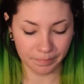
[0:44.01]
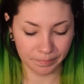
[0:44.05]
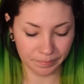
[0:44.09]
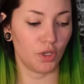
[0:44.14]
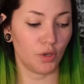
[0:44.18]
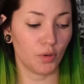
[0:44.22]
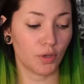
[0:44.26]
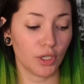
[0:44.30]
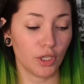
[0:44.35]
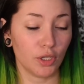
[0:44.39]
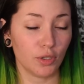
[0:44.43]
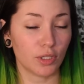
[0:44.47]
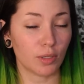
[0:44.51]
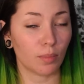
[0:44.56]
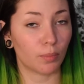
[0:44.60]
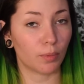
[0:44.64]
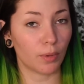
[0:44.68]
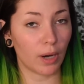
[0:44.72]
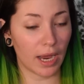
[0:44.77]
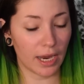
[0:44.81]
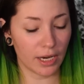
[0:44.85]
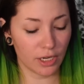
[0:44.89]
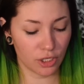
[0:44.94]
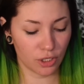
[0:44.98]
You can use a
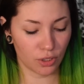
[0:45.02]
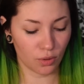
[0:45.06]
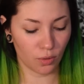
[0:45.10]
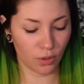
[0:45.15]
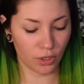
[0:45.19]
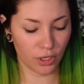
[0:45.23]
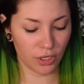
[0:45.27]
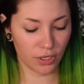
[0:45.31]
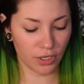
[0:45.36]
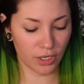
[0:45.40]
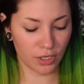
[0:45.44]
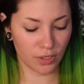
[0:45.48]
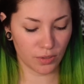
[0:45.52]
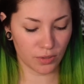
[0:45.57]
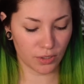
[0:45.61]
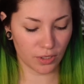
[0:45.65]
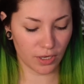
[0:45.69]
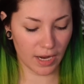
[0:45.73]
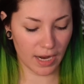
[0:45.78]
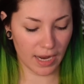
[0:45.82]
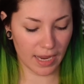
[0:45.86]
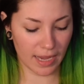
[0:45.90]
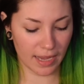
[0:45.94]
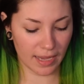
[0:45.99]
brush or you can use your
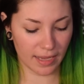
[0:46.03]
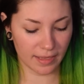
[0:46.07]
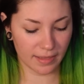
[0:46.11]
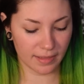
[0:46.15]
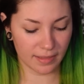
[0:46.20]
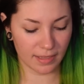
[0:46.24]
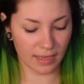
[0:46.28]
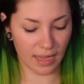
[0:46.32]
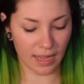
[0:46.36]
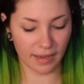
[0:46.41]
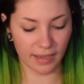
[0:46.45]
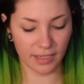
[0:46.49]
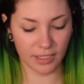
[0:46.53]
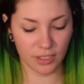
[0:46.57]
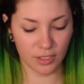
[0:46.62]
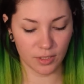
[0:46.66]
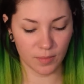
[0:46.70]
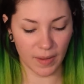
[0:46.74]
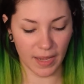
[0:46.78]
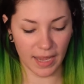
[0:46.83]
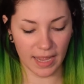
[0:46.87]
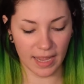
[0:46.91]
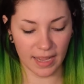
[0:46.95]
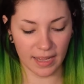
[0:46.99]
hands. I like to use
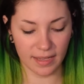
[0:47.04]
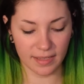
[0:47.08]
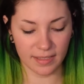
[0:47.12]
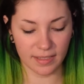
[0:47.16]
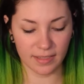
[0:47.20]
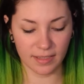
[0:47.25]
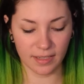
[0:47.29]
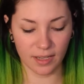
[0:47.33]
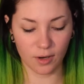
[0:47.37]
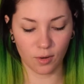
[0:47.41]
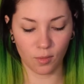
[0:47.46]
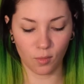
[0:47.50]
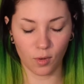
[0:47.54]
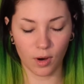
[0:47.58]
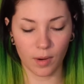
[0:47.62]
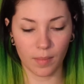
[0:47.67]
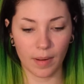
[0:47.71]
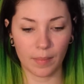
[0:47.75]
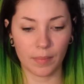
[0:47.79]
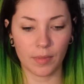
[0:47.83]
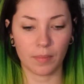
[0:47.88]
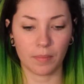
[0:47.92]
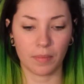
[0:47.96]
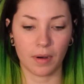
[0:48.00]
my hands. It's going to warm
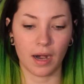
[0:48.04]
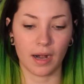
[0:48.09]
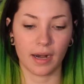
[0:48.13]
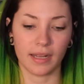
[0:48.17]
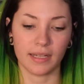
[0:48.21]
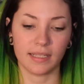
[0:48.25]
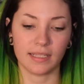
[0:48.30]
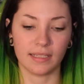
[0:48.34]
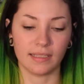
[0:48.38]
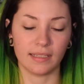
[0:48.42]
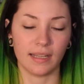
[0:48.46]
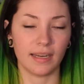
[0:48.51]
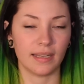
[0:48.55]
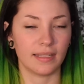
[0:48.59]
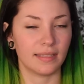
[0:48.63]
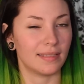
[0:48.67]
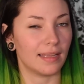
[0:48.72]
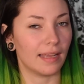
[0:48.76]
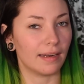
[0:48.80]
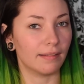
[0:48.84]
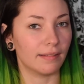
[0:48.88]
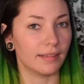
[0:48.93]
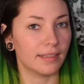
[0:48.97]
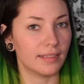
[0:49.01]
up the product and let it
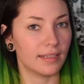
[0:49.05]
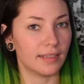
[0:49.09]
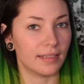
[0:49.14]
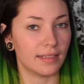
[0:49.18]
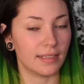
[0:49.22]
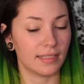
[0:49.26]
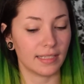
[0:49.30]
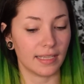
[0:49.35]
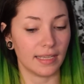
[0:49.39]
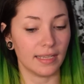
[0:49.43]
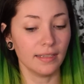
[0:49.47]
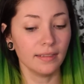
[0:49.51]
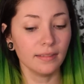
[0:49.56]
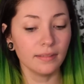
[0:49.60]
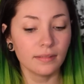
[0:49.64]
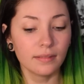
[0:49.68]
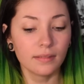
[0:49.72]
settle into the skin.